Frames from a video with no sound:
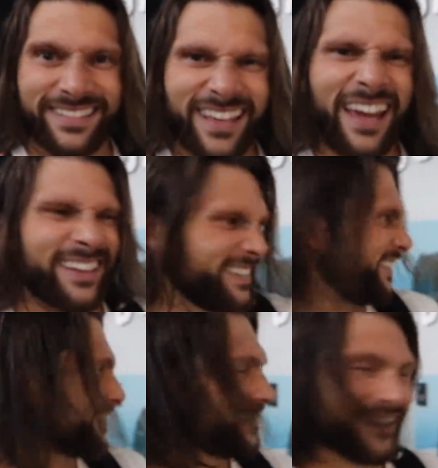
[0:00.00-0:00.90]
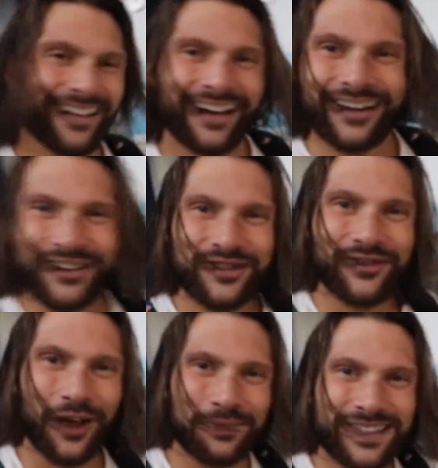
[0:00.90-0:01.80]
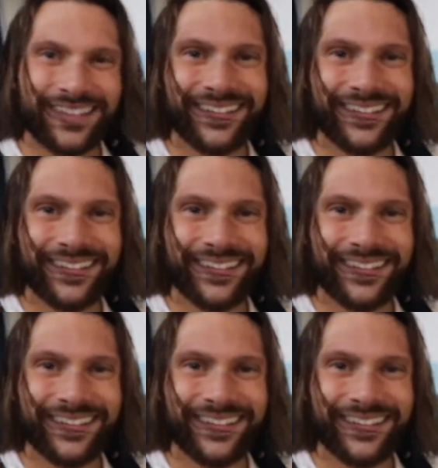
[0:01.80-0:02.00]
Hey, there's Phelps.